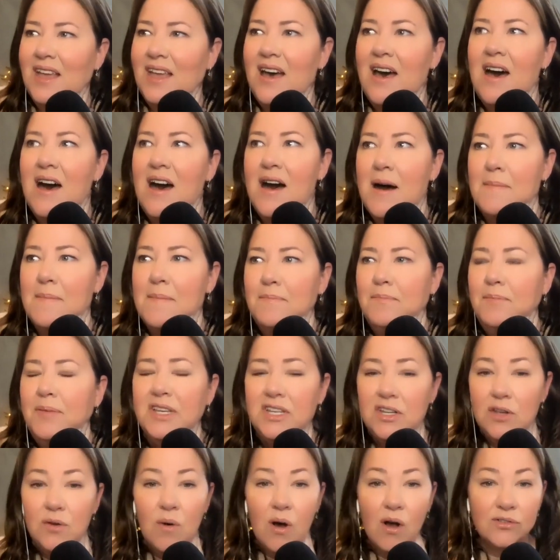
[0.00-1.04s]

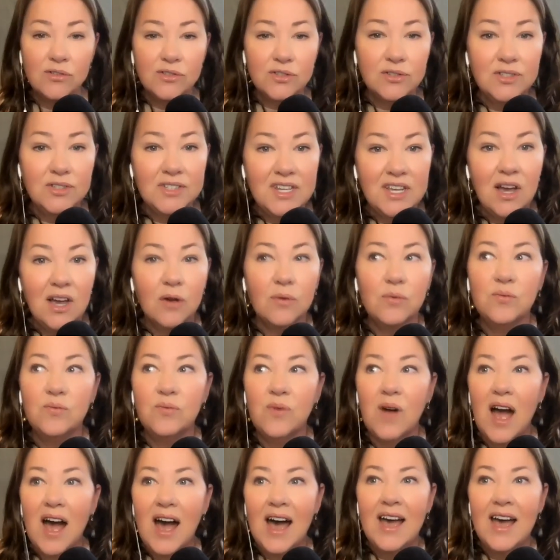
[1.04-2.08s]
But you also see a
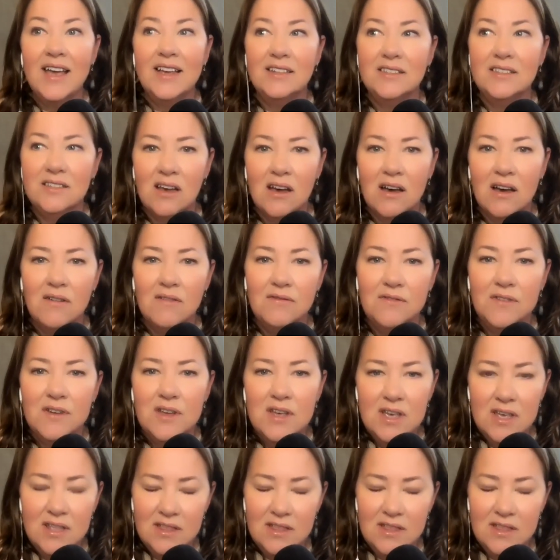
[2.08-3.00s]
rise of